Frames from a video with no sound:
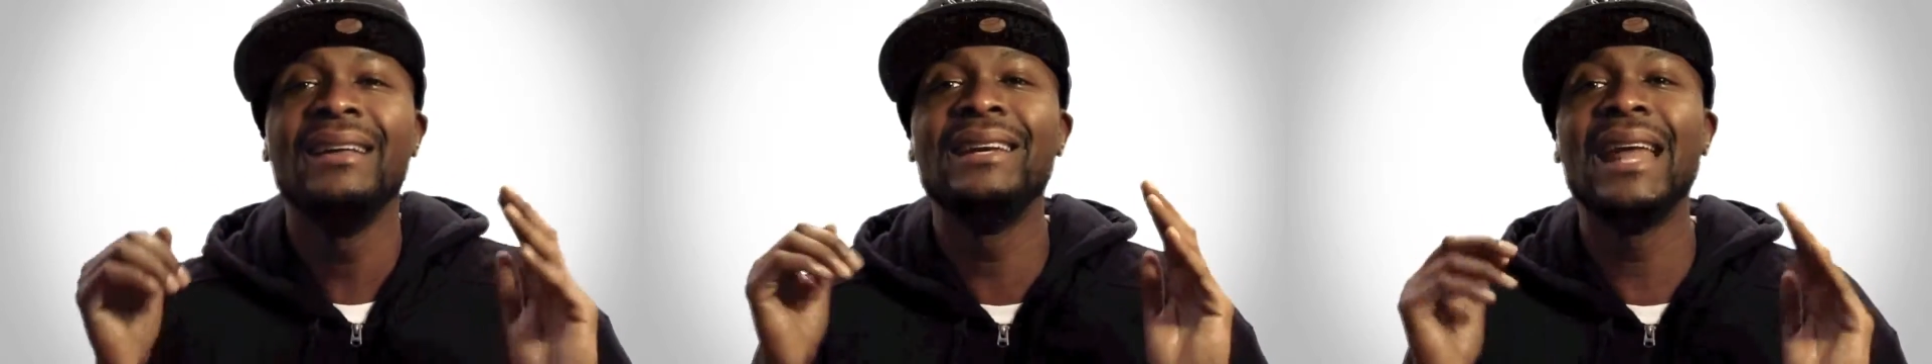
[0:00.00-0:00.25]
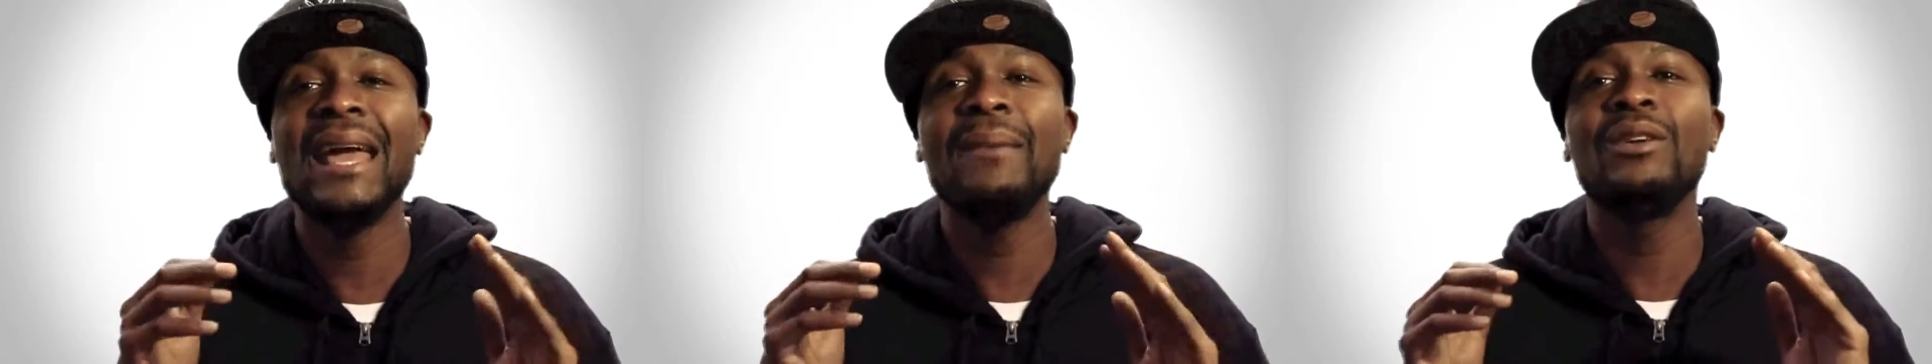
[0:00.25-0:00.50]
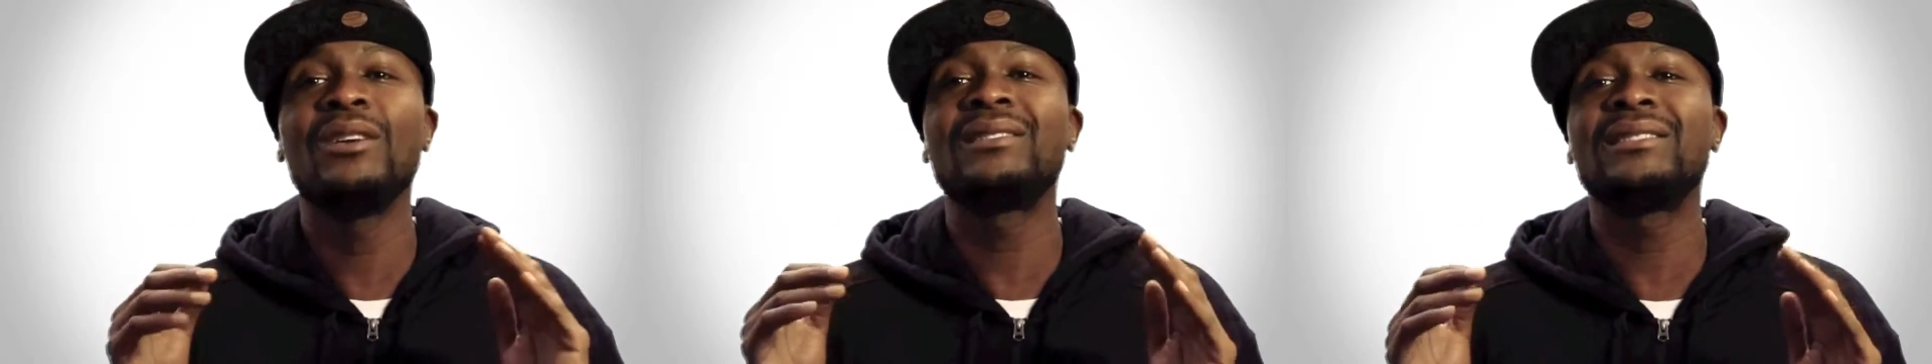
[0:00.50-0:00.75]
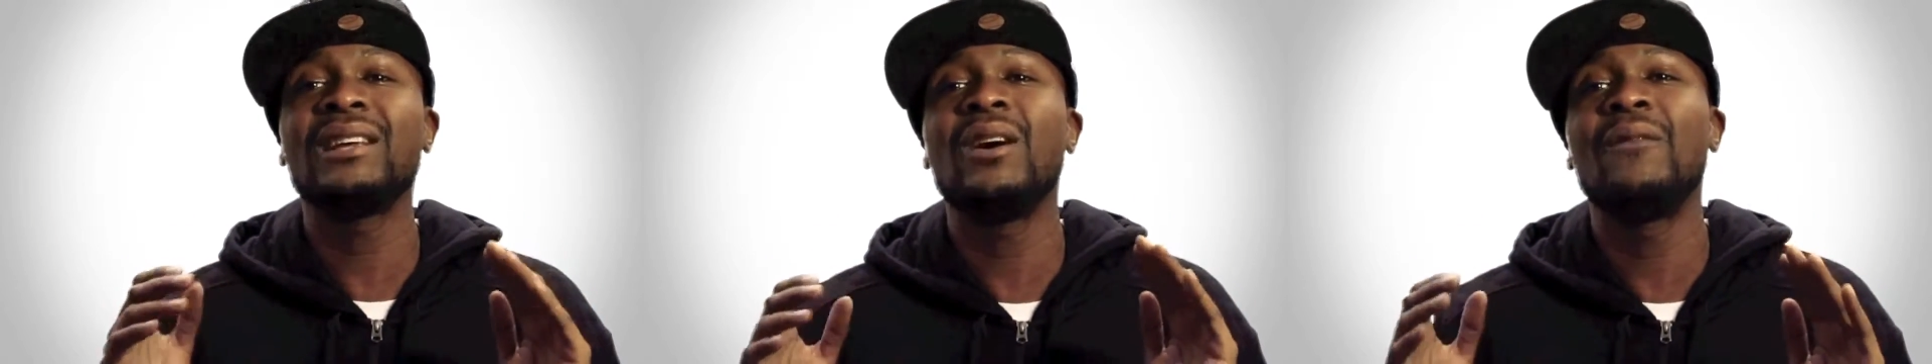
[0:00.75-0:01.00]
Name
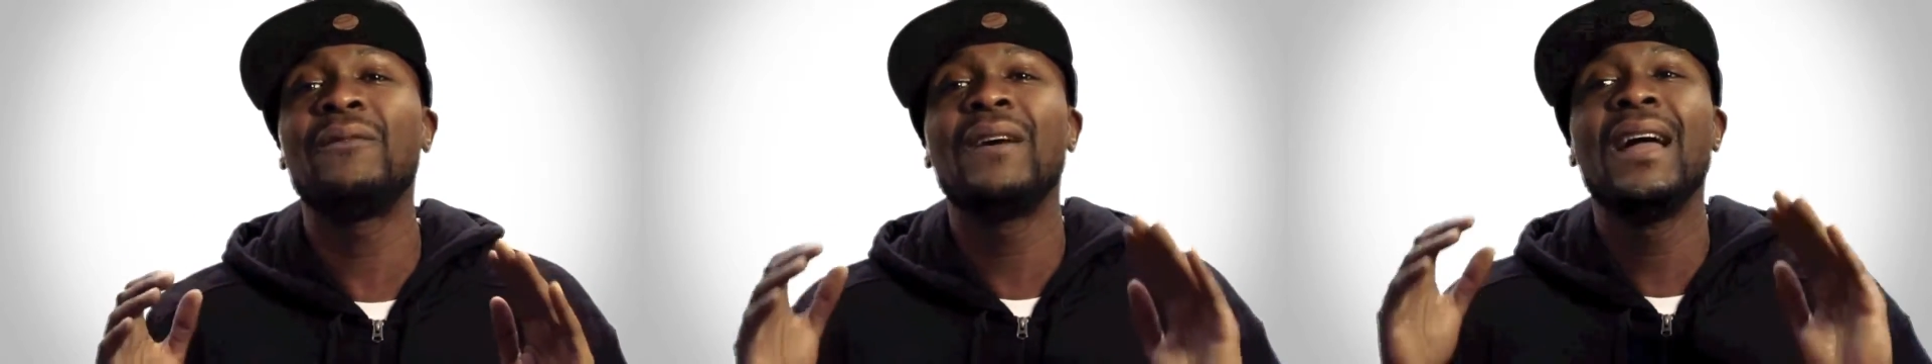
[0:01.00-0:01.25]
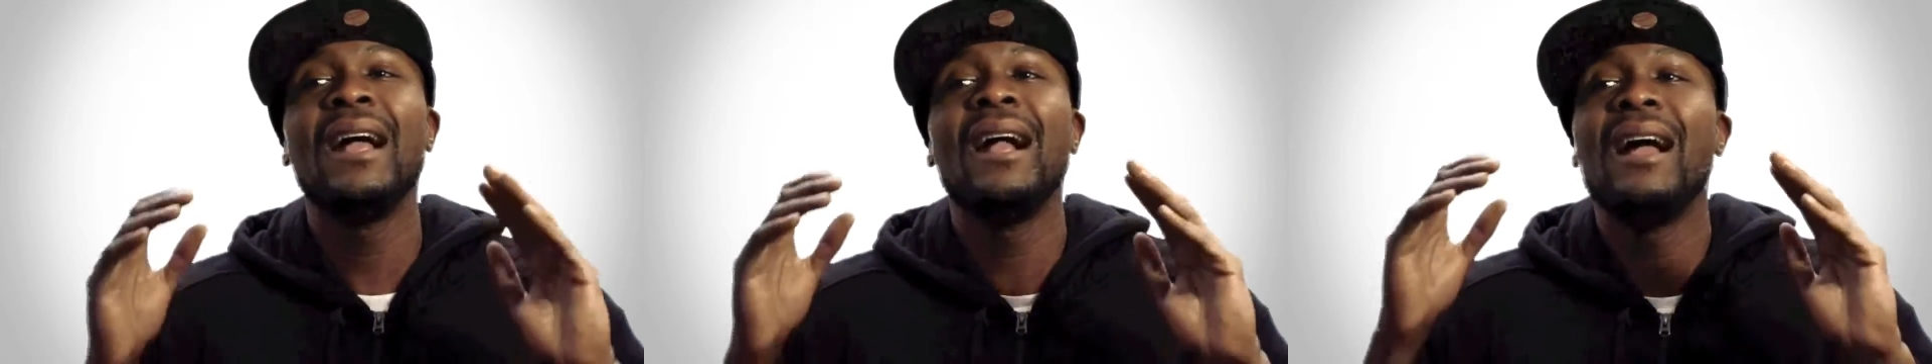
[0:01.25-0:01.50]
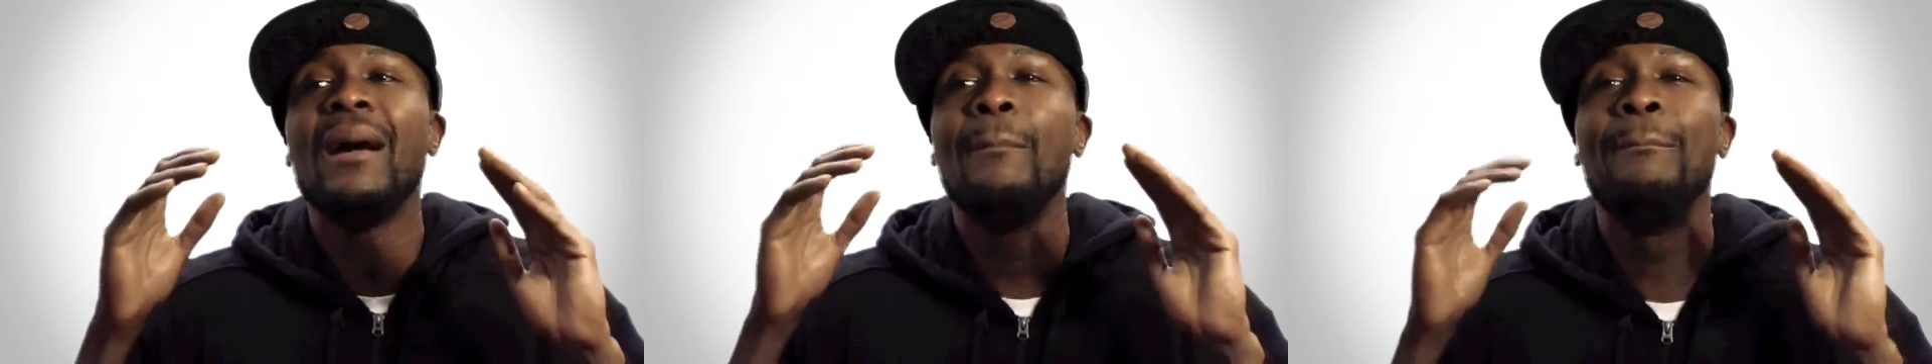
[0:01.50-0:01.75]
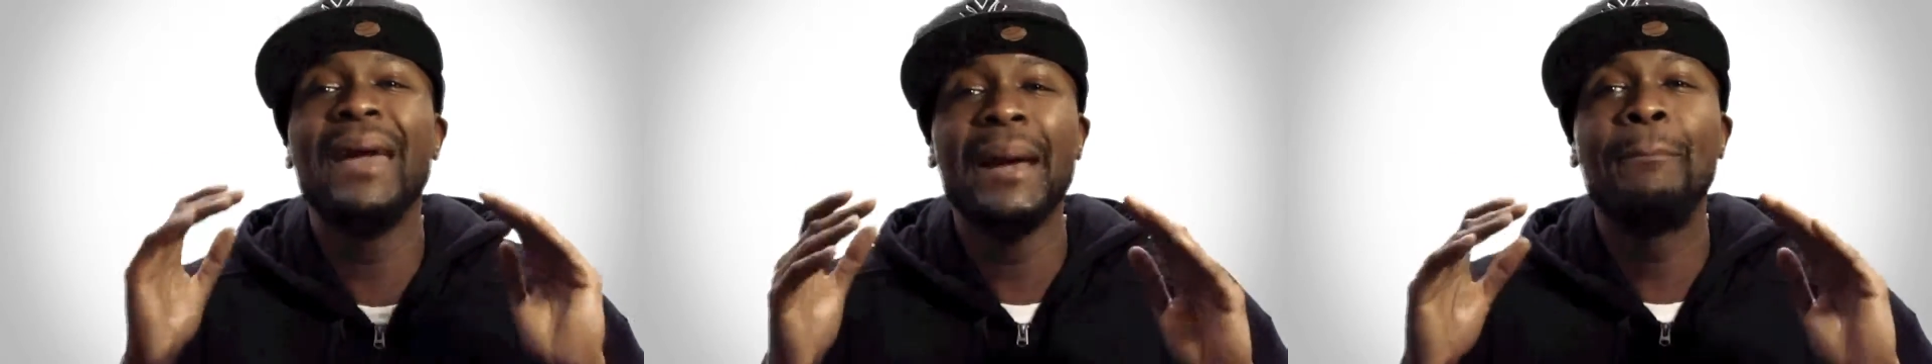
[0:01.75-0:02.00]
yourself
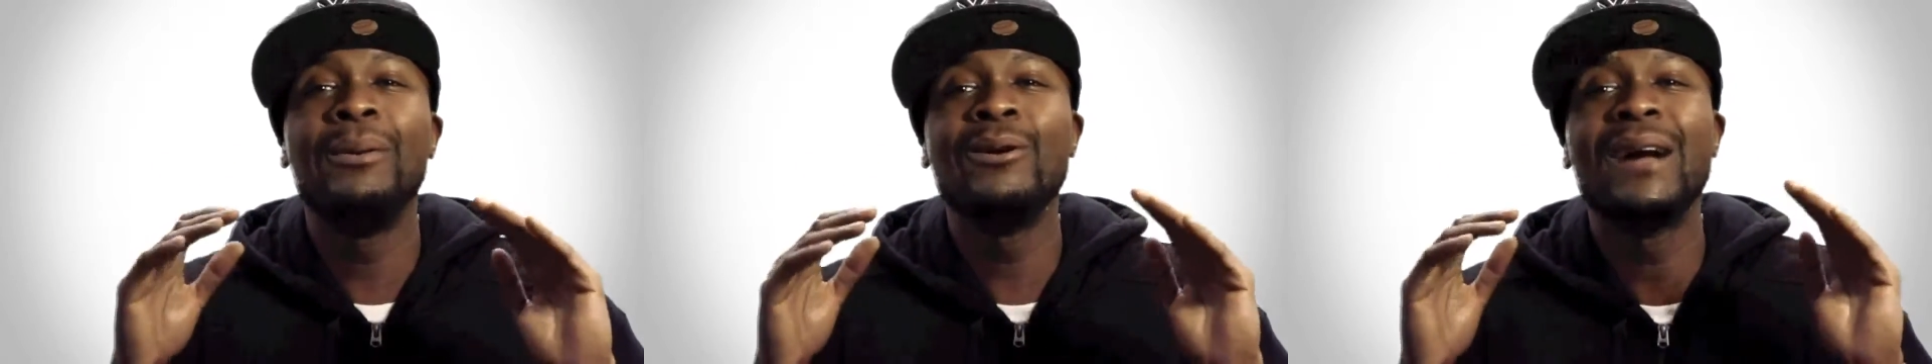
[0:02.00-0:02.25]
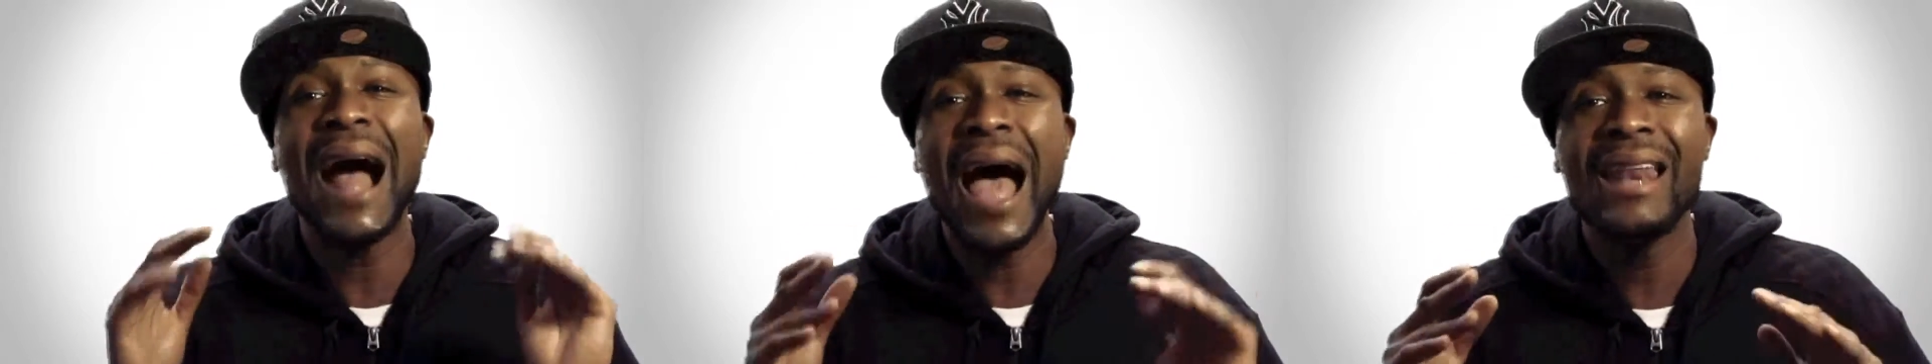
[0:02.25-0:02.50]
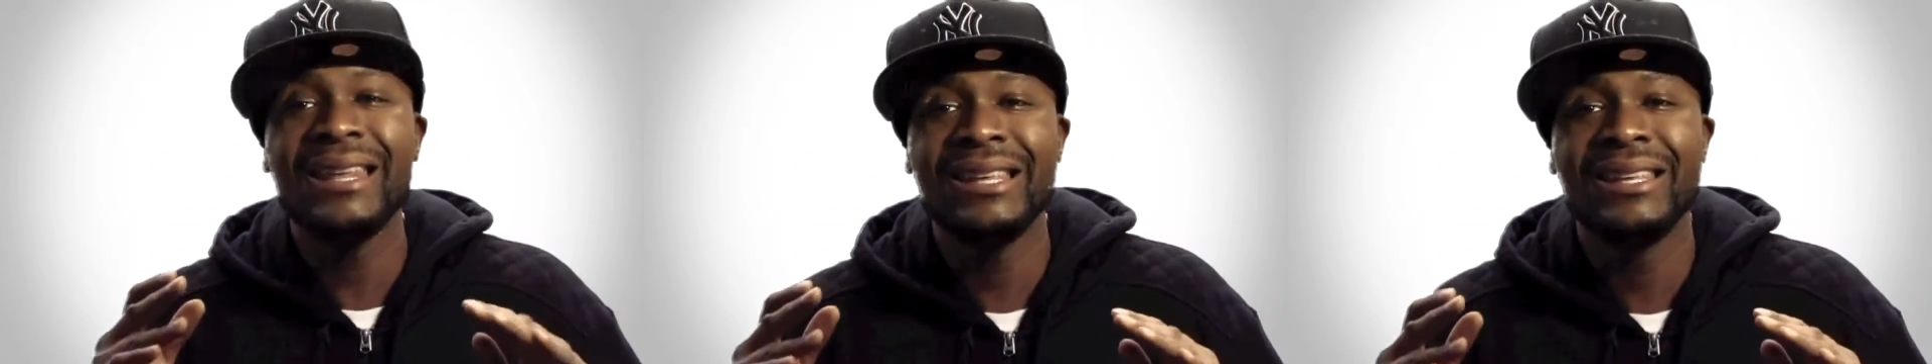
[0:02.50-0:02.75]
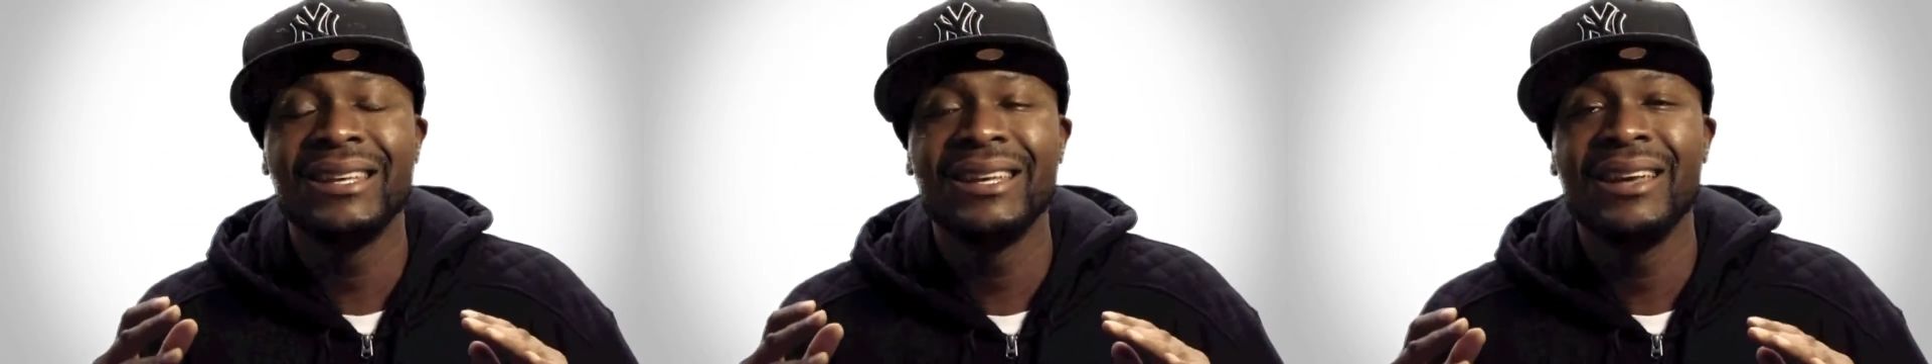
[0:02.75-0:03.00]
Big
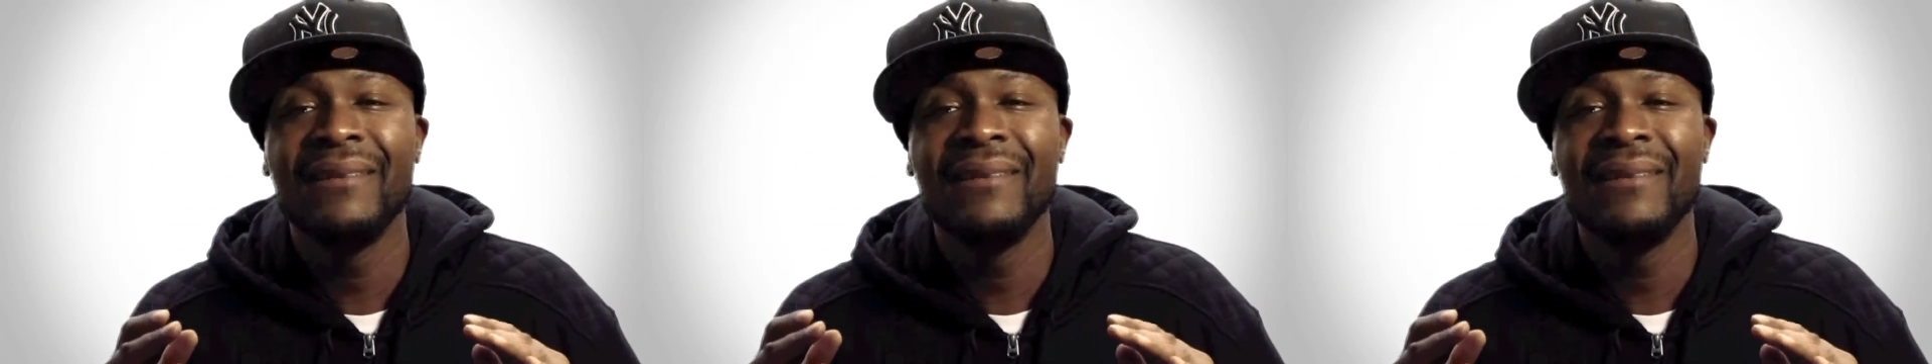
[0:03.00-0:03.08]
Goddess.